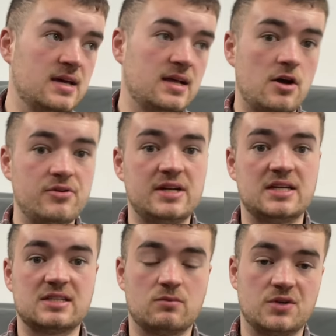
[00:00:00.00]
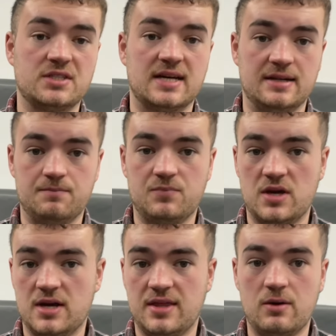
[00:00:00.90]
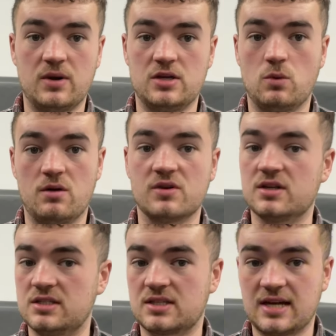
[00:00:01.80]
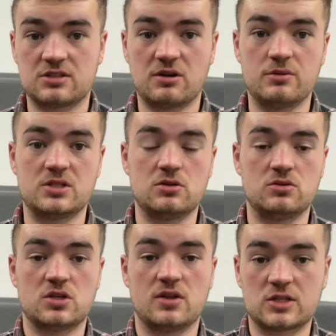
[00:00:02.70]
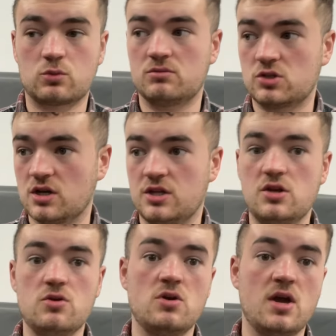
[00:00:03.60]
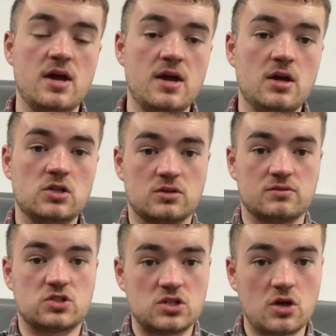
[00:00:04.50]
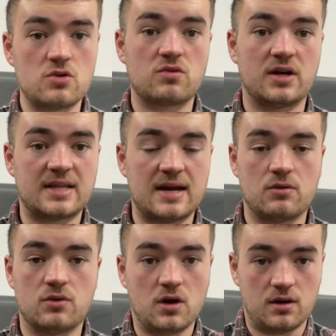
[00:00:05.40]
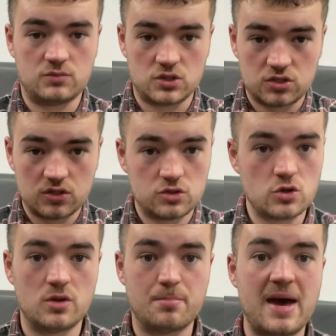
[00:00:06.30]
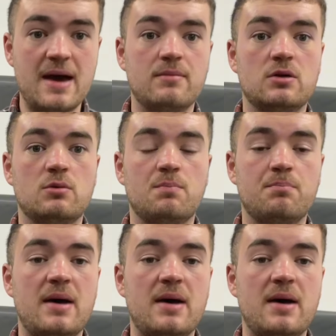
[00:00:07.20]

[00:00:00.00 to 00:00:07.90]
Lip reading: Only listing what you're selling. That way you won't run into cash flow issues. That's what I'm trying to do. So I've slowed right down. I'm just doing the bare minimum.